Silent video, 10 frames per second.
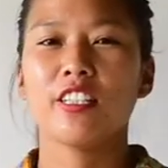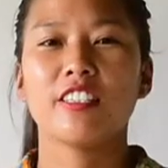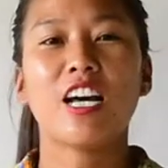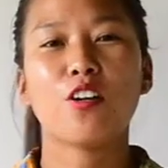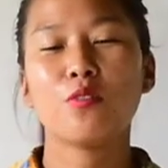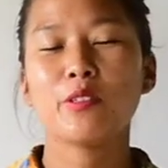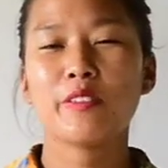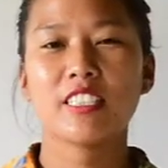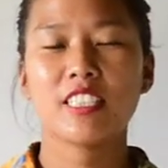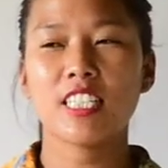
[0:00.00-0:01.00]
Now we
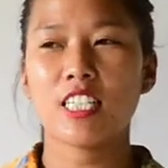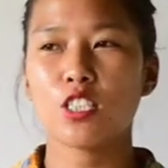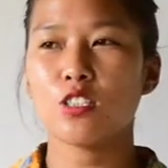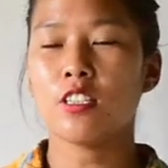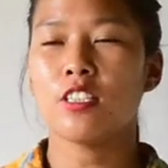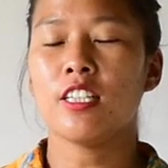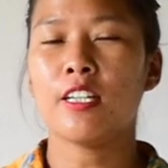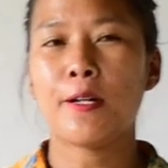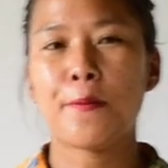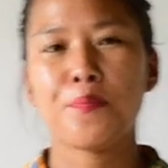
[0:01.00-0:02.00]
will discuss
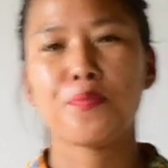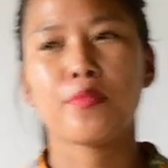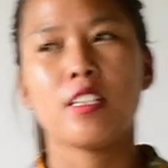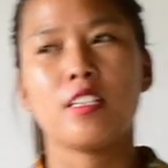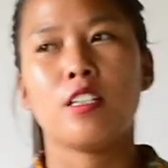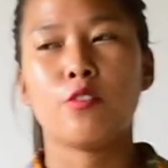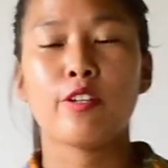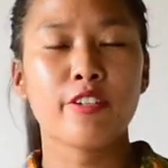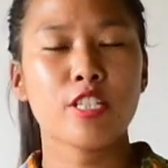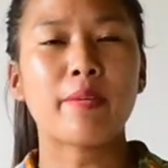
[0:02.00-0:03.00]
the
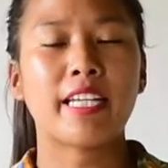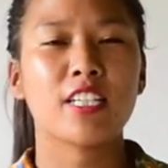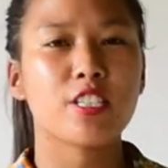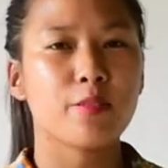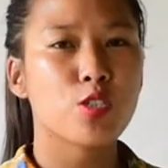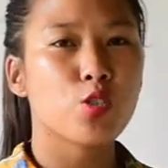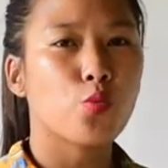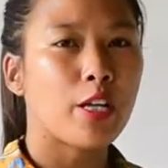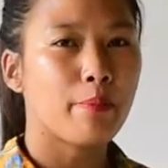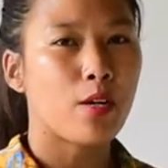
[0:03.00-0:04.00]
various mechanisms
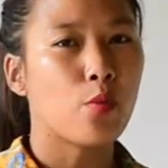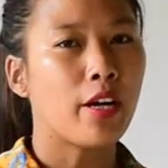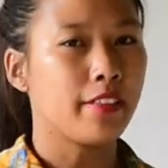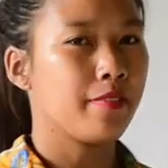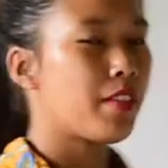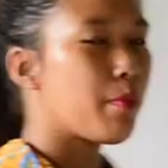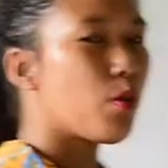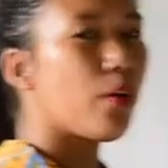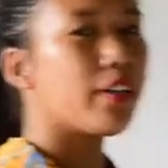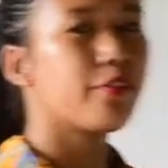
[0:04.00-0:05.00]
one by one. Number
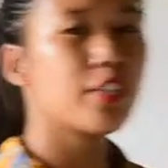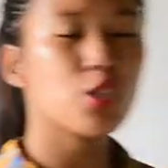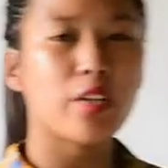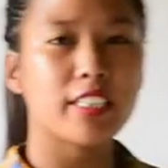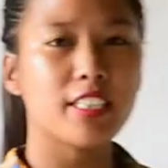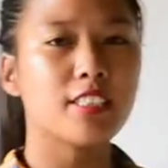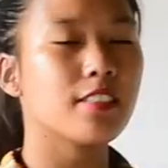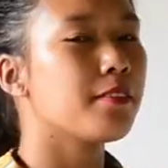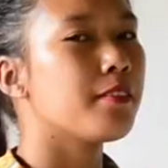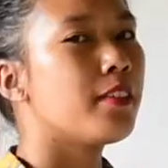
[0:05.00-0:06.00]
one, first one is